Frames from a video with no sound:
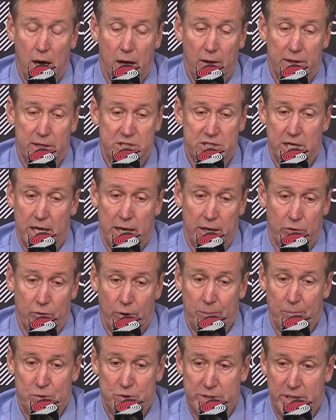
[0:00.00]
they shot a
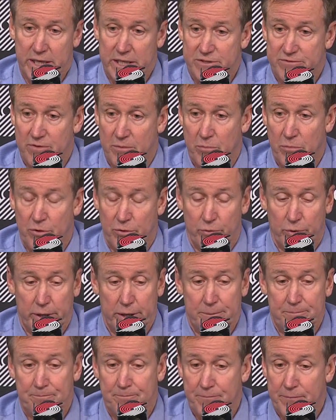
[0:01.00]
great percentage from
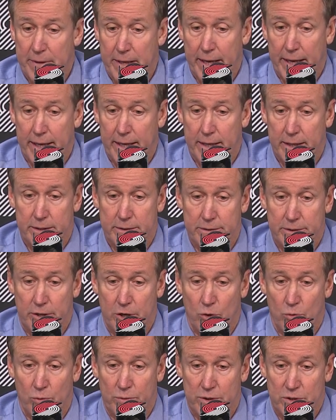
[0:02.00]
three. And, you
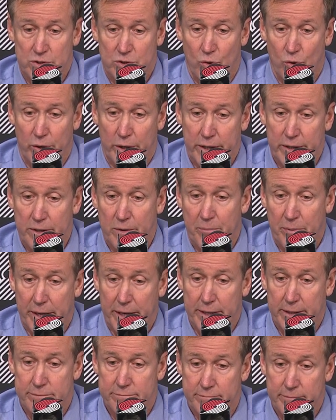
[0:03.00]
know, when they're scoring in the
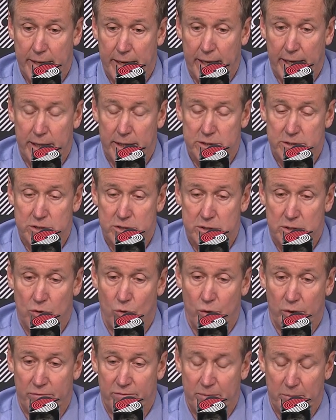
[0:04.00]
paint and
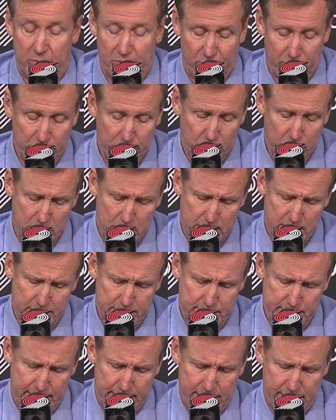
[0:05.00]
scoring from the free throw
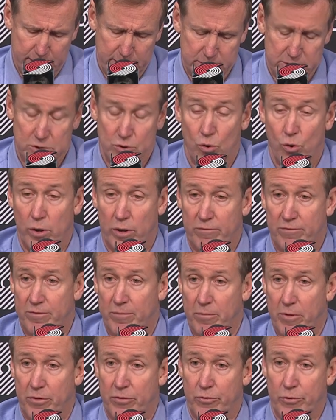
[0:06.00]
line and scoring
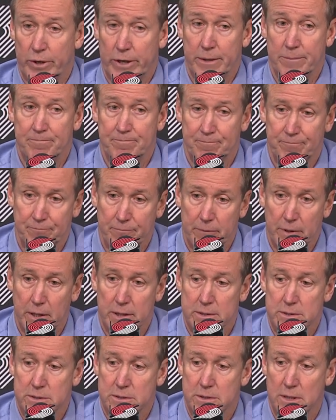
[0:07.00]
from the three,
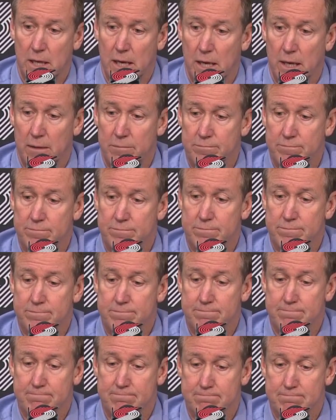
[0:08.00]
it's
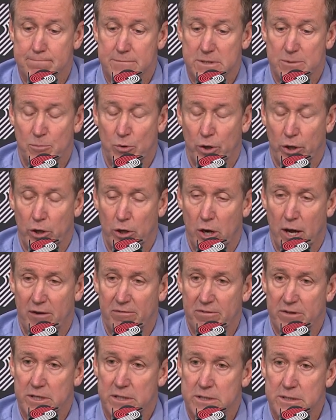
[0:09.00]
pretty good
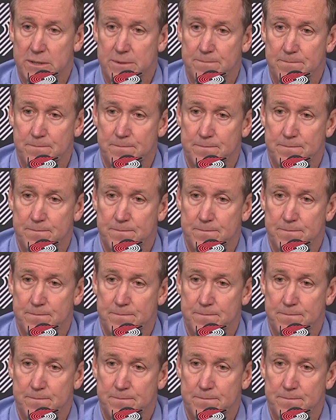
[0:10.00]
offense.